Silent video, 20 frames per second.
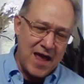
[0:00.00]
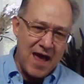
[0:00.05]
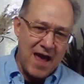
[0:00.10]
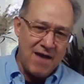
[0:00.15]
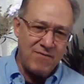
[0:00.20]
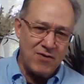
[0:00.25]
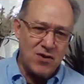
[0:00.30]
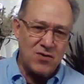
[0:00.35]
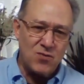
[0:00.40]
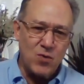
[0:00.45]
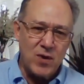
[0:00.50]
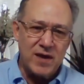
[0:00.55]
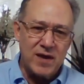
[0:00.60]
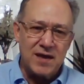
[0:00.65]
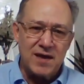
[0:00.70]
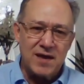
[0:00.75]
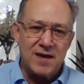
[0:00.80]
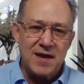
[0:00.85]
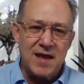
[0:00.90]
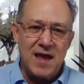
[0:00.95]
Have a good
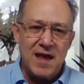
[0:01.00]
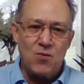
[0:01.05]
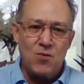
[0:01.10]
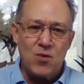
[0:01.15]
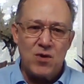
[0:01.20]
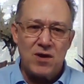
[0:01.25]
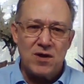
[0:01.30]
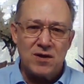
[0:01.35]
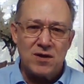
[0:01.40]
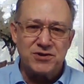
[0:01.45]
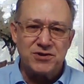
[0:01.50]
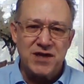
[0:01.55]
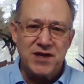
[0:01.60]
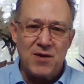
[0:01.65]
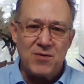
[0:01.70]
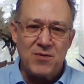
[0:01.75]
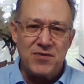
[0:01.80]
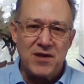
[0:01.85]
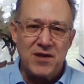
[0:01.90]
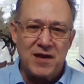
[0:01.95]
weekend, and we'll
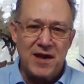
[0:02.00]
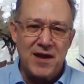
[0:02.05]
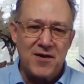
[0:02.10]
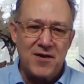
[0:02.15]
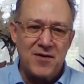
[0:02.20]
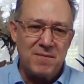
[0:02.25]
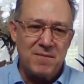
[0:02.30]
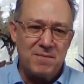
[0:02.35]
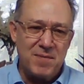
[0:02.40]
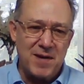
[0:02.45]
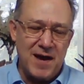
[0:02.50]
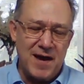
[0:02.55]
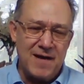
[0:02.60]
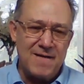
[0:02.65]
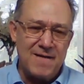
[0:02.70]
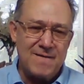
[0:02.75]
chat with you later. Bye.